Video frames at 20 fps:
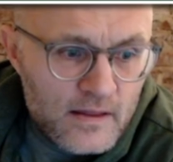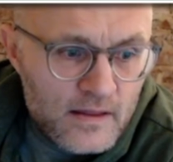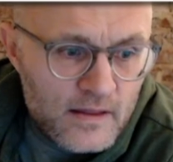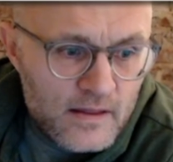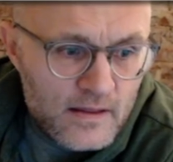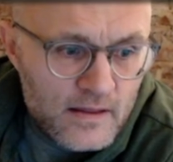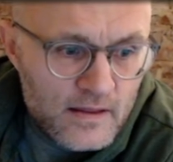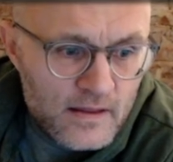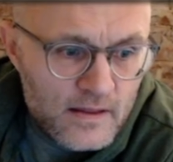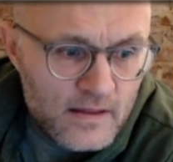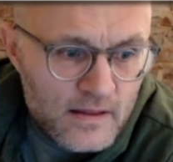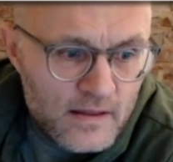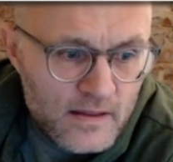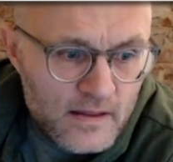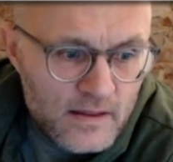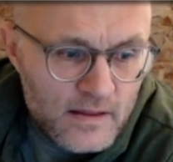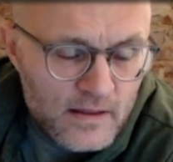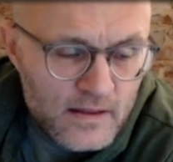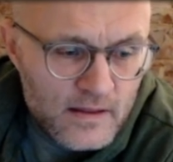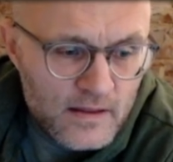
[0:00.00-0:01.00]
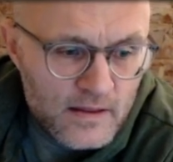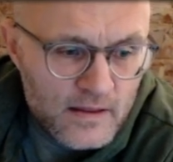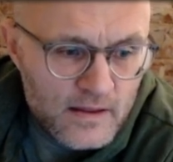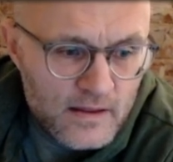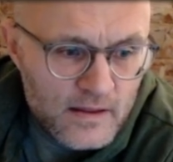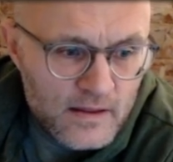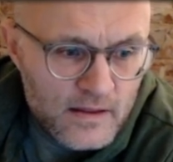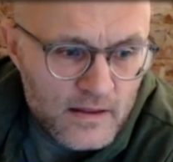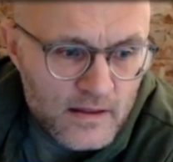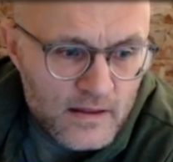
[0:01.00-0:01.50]

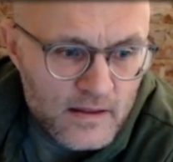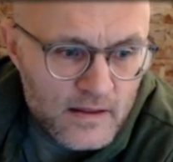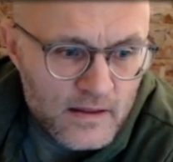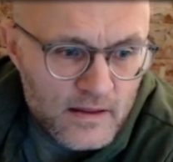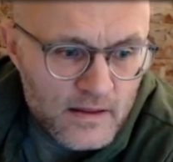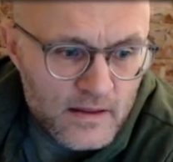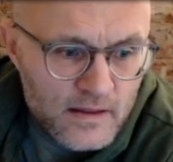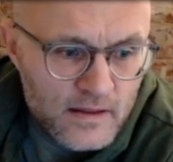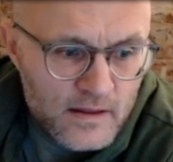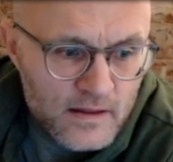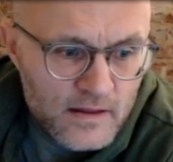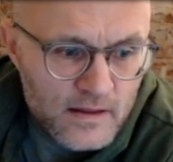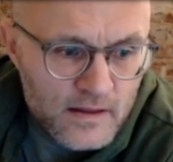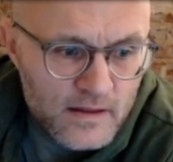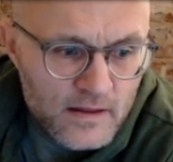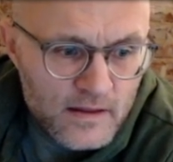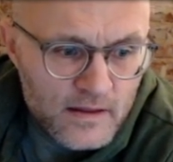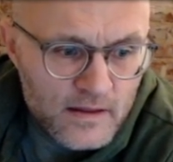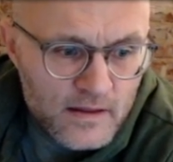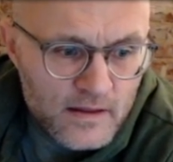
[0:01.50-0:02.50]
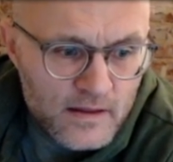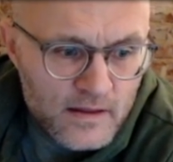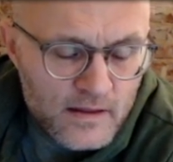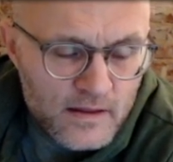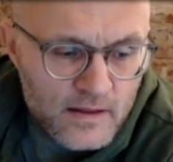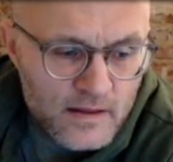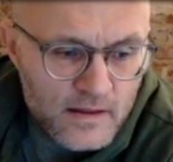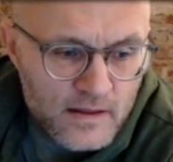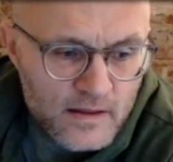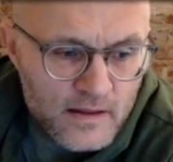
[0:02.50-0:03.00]

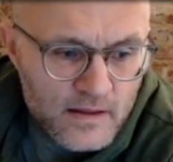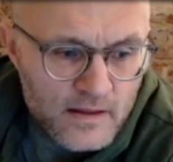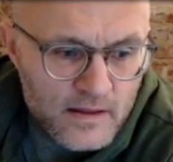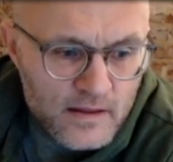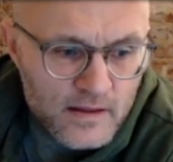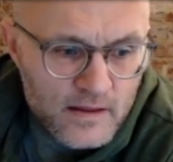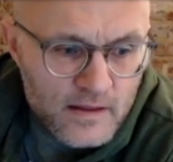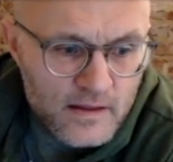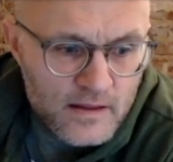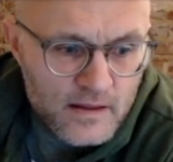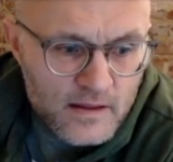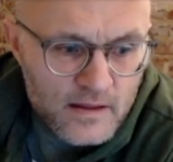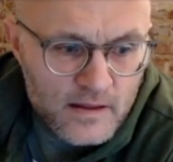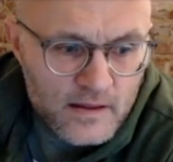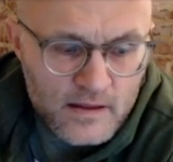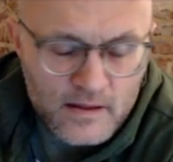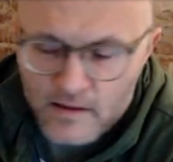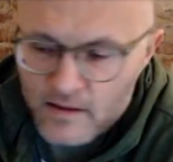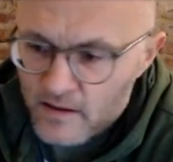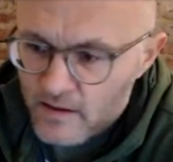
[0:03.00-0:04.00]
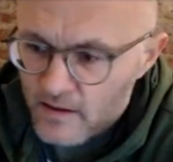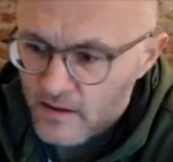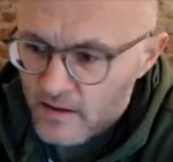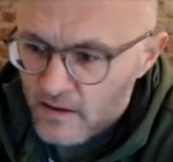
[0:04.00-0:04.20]
Nothing is said.